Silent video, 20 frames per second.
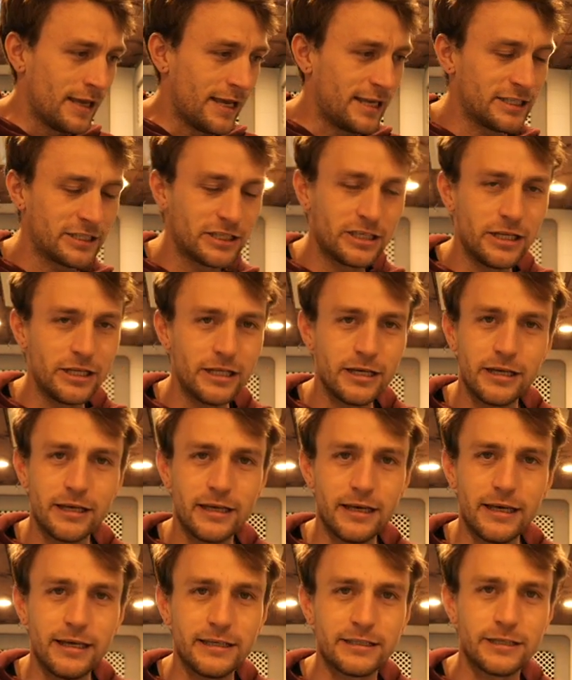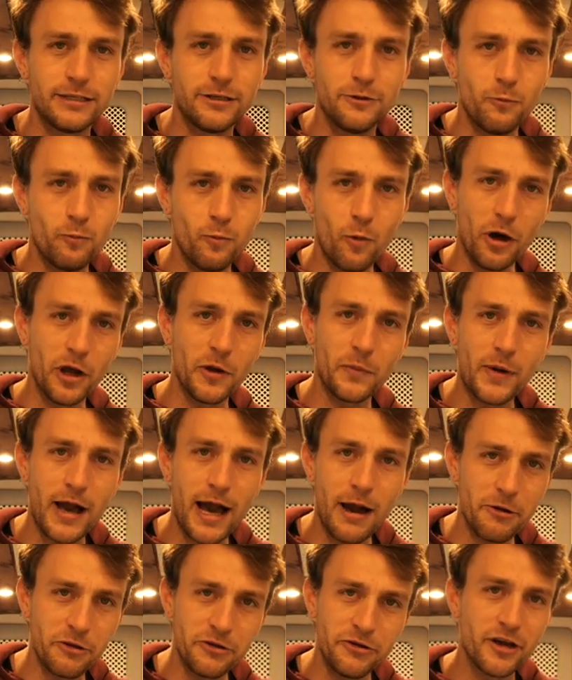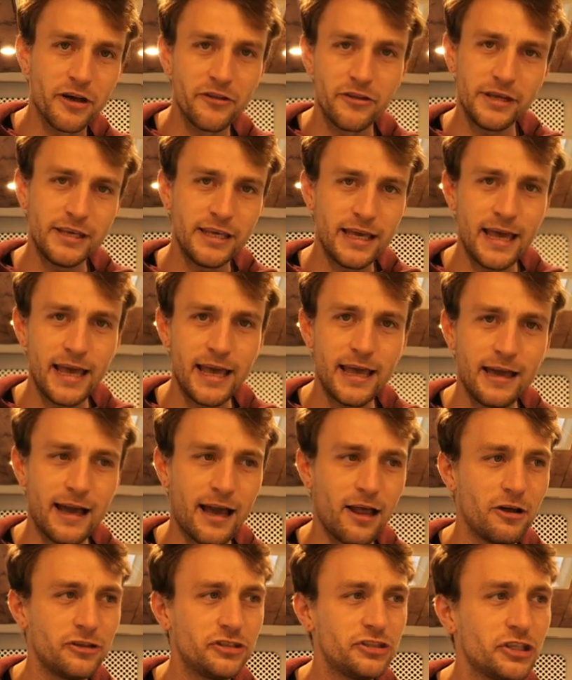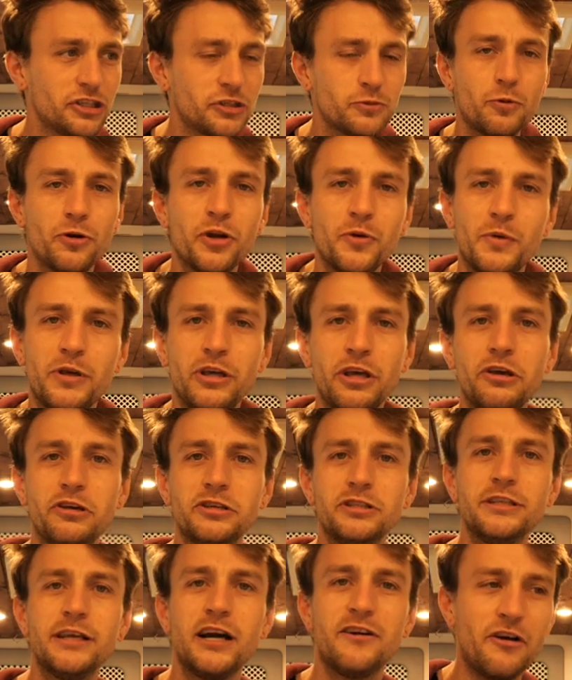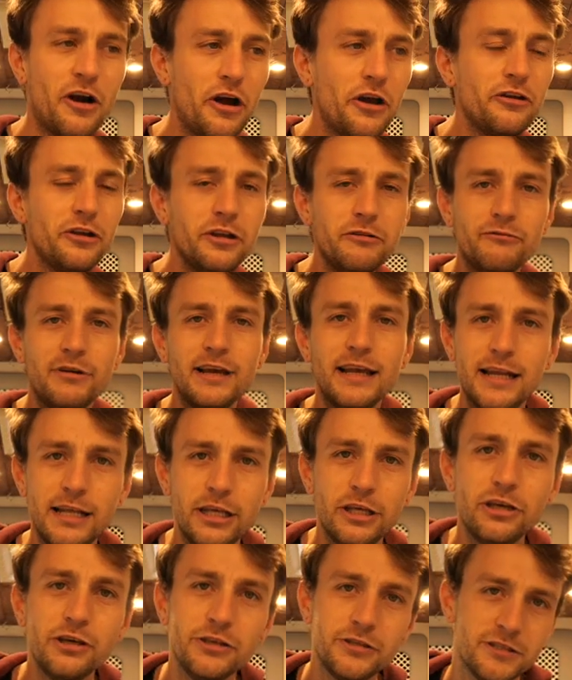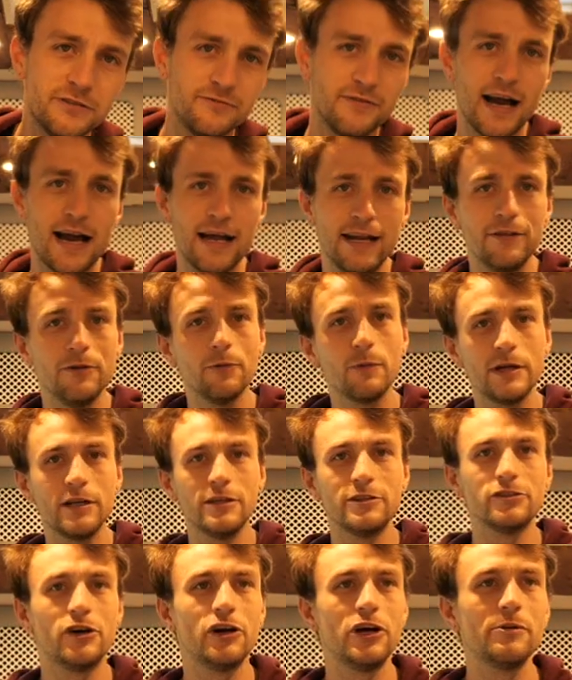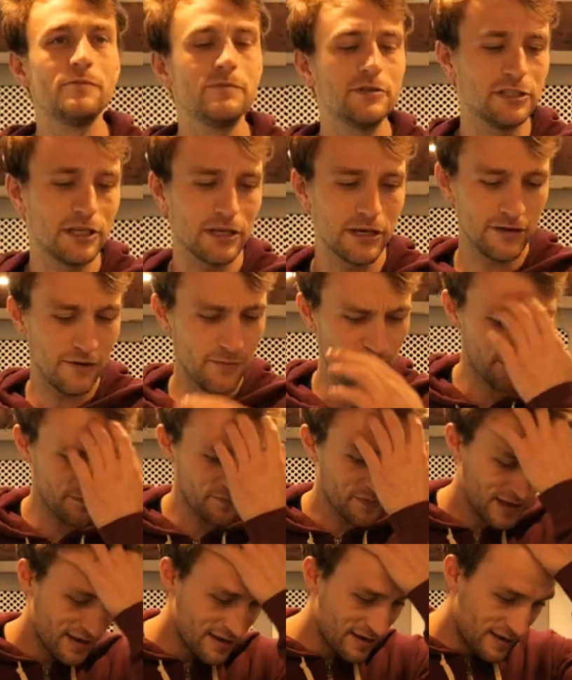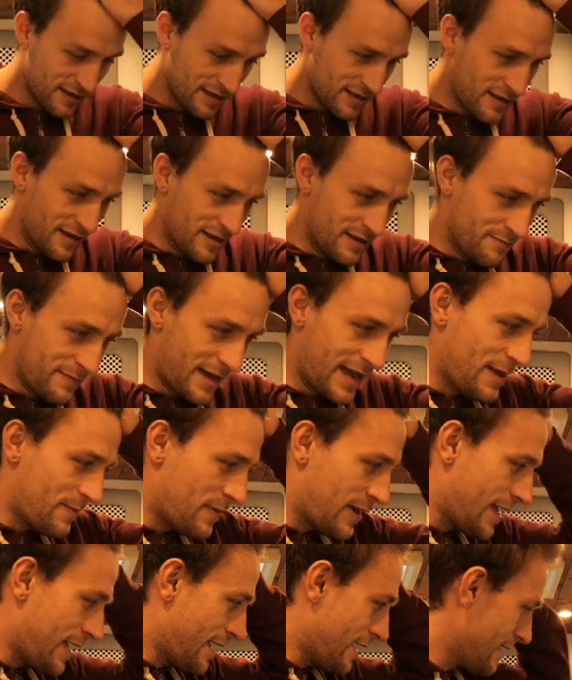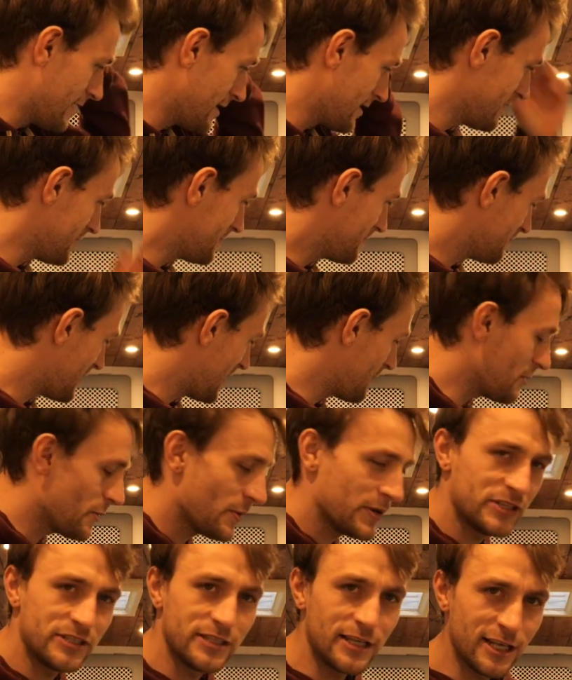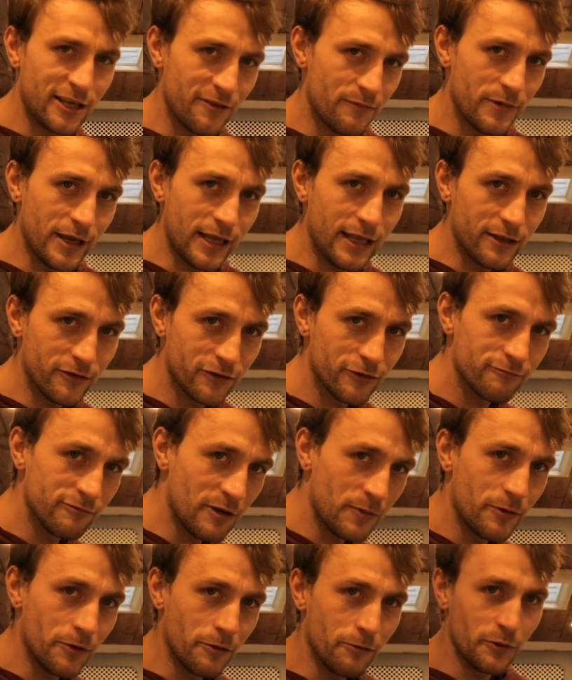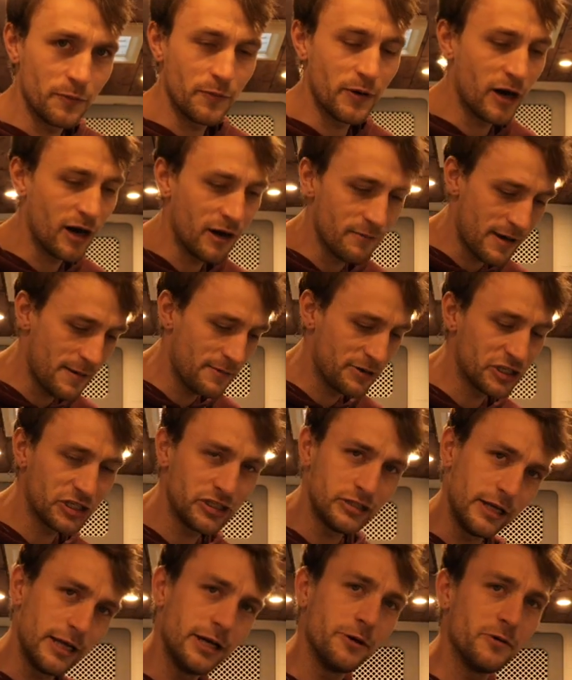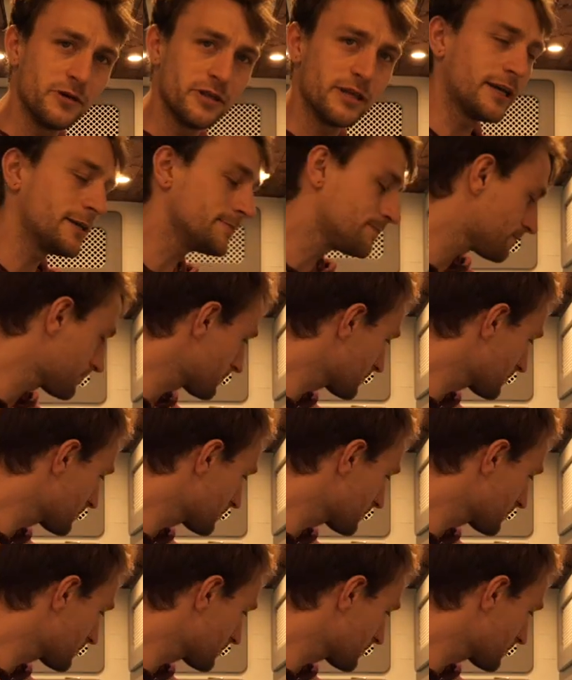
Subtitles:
it's gonna wipe out another year, and I just wanna be using it. I've only really used the van in the winter time, so maybe it'd be silly of me to rip it all apart, maybe just deal with it.